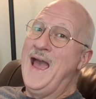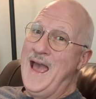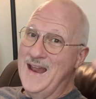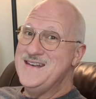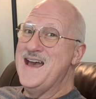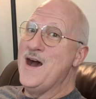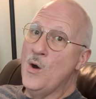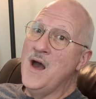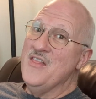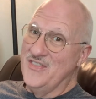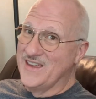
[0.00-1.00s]
And
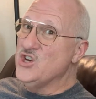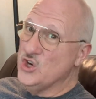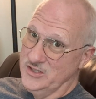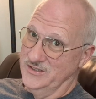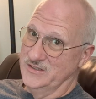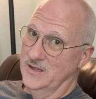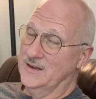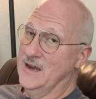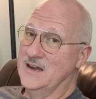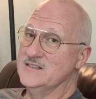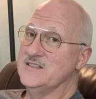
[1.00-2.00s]
now they couldn't. And
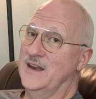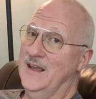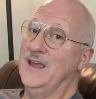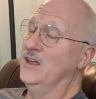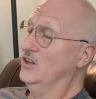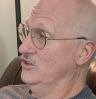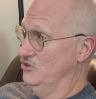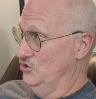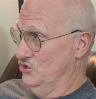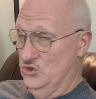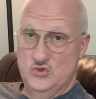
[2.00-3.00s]
God said, hey,
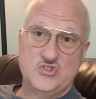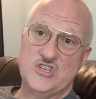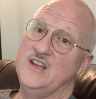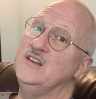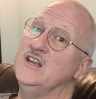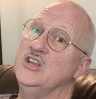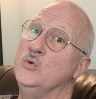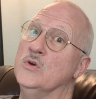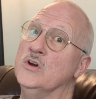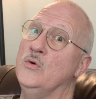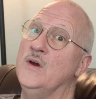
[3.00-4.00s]
you said that you
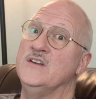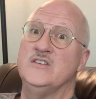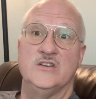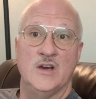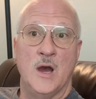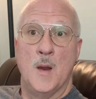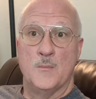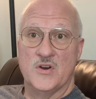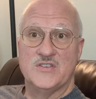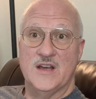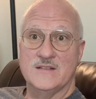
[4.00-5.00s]
were going to
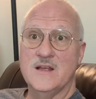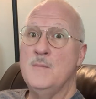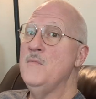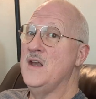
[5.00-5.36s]
protect them.